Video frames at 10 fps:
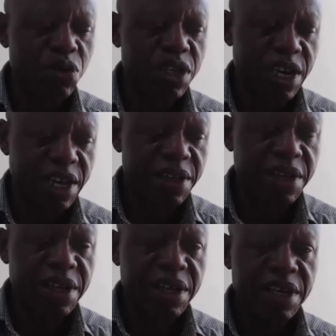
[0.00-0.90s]
old car,
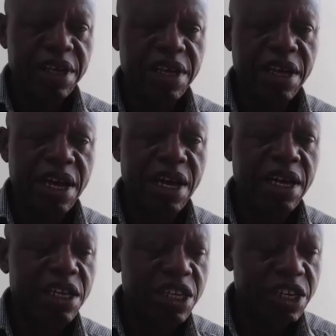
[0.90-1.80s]

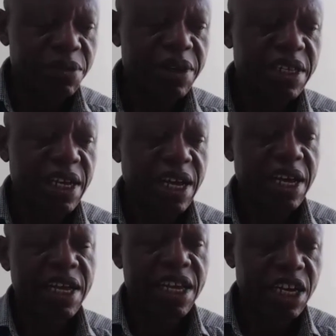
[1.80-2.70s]
incremental
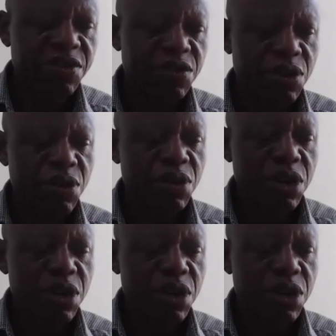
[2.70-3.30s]
cash flow.